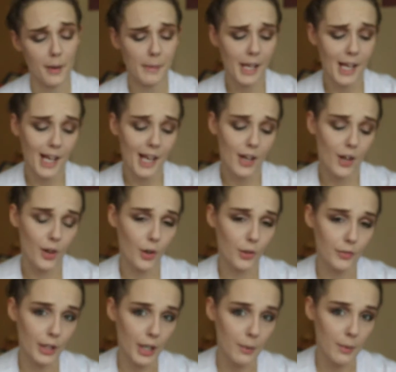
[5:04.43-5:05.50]
up and
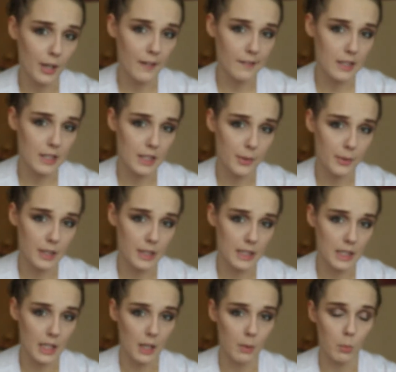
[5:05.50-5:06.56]
hopefully I won't have to deal with
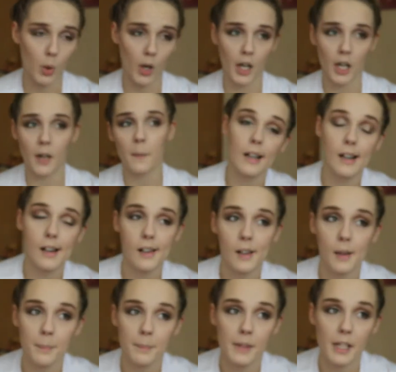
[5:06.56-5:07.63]
this anymore.
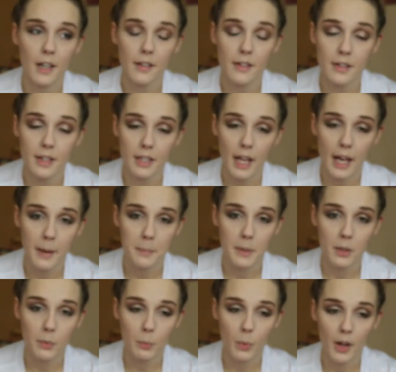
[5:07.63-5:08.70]
The other thing that
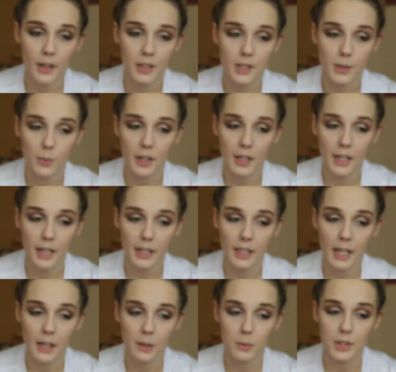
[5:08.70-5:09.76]
happened was one night
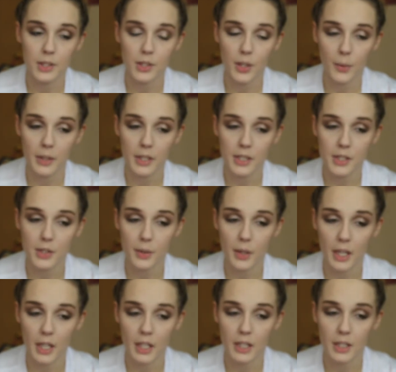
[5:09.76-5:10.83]
I was going to
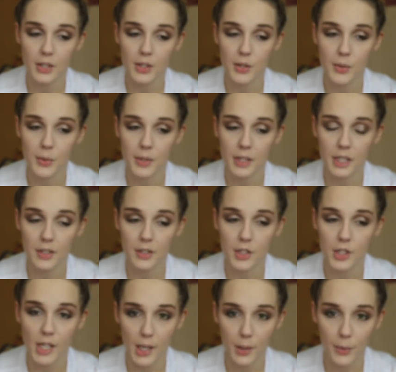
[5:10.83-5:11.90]
get into the
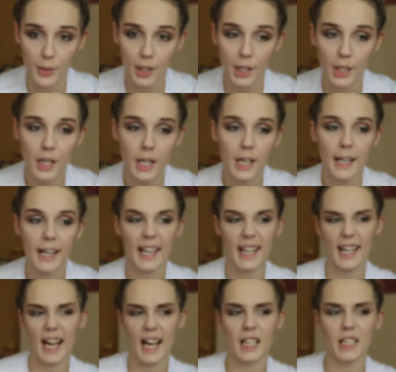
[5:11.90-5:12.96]
shower,
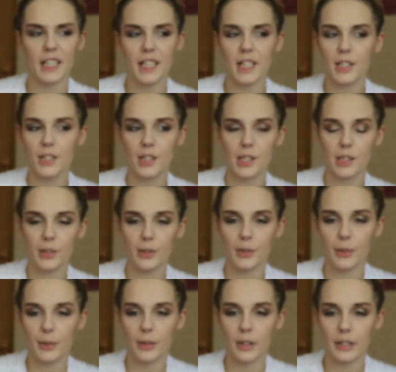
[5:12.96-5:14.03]
and I like
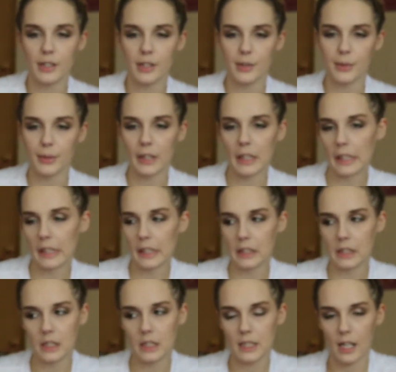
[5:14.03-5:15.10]
to do
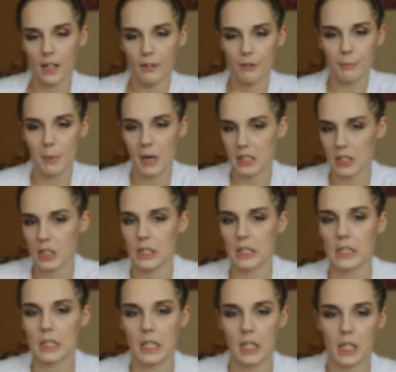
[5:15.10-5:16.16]
like self breast
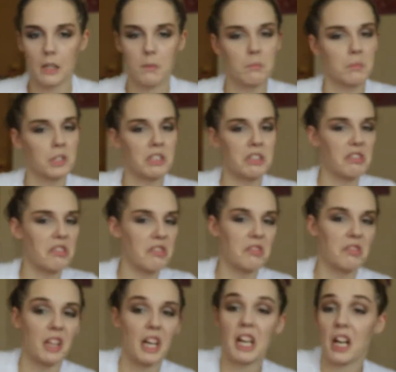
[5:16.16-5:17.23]
exams, you
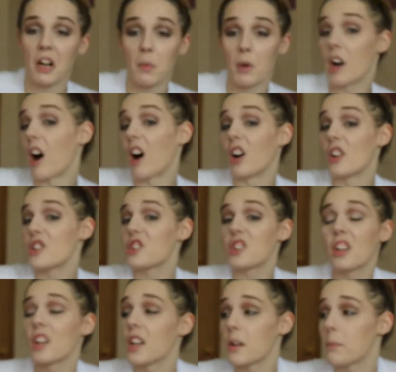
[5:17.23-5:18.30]
know, like we all
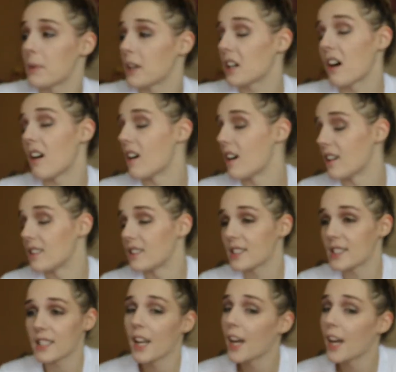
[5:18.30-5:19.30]
should, because